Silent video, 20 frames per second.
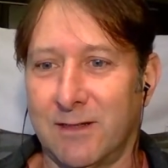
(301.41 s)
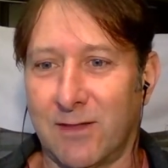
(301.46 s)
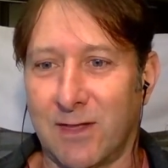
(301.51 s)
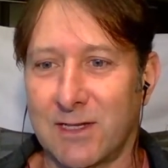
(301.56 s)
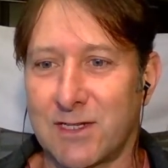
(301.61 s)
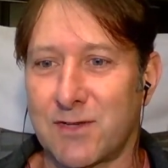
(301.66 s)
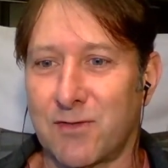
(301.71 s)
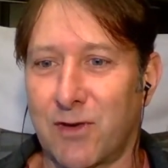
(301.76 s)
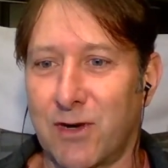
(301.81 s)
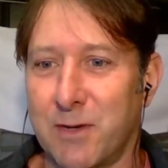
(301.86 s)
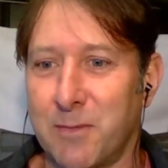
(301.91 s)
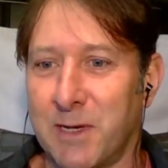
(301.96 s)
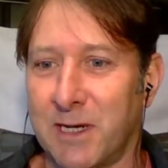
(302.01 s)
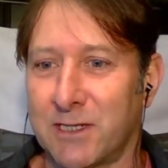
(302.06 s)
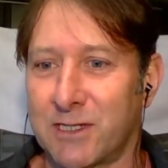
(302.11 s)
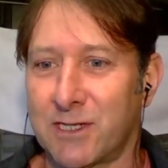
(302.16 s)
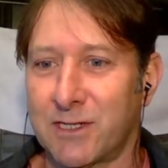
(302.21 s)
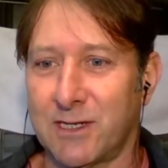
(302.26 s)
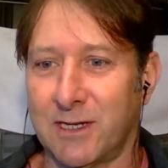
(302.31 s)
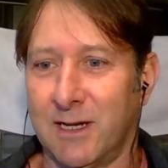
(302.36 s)
Thanks very
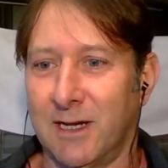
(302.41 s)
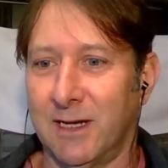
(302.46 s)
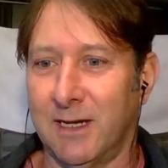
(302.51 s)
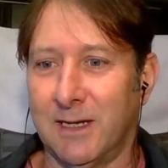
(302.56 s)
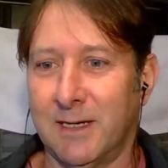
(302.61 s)
much.